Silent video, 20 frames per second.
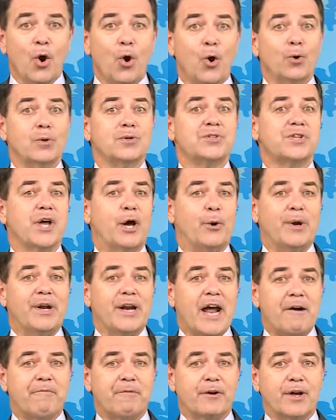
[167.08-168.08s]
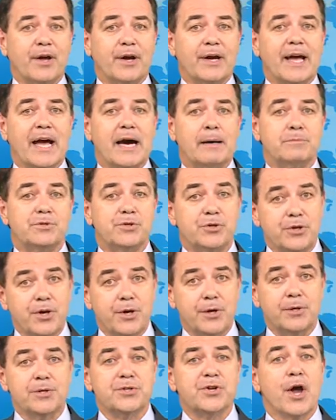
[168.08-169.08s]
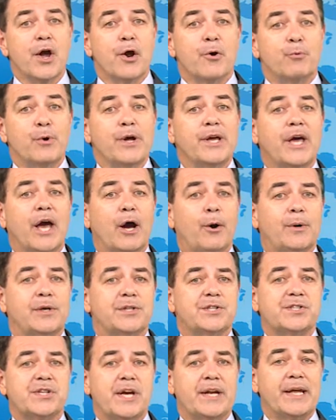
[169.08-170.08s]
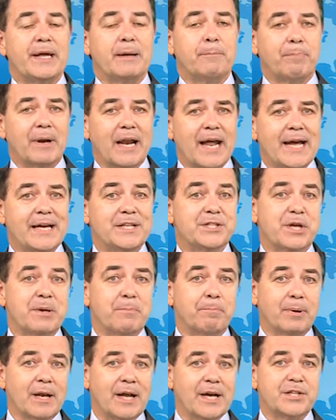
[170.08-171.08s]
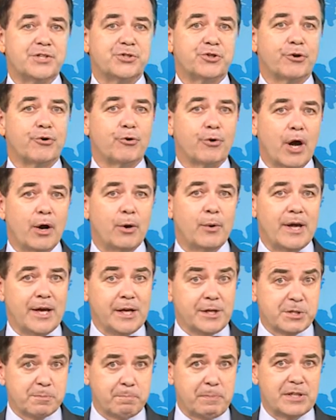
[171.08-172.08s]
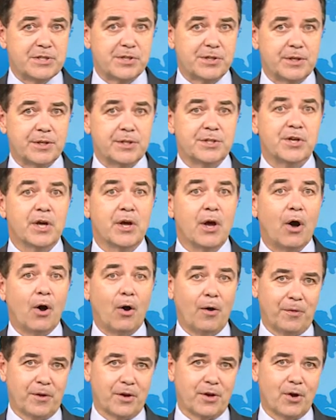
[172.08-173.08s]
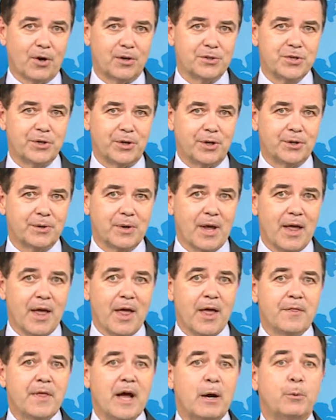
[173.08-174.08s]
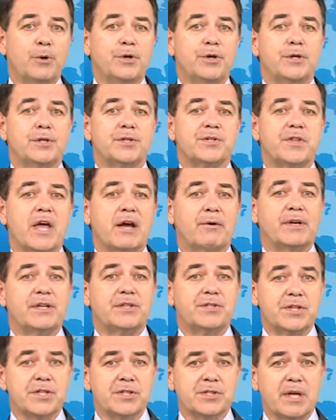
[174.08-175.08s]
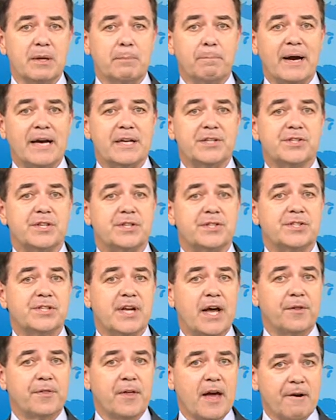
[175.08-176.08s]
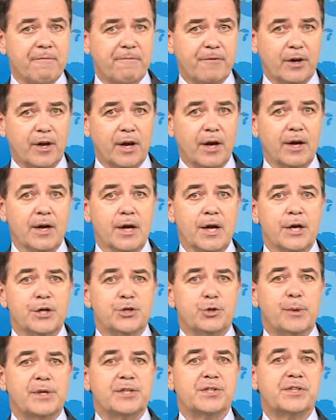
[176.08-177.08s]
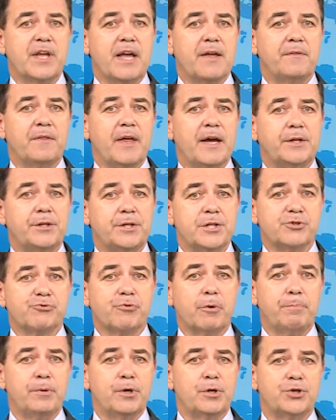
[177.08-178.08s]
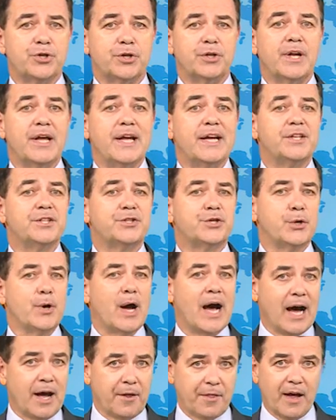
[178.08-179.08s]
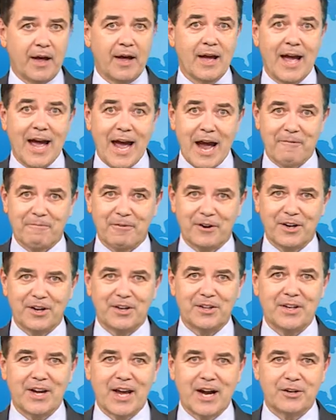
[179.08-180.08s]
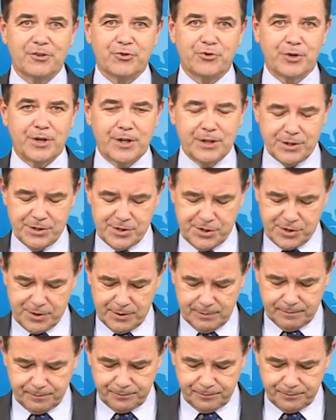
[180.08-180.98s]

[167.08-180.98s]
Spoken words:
Also in Africa comes news. Ricoh is setting plans in place to grow its business on the continent. They will use their existing base in South Africa to extend their distribution into other African countries.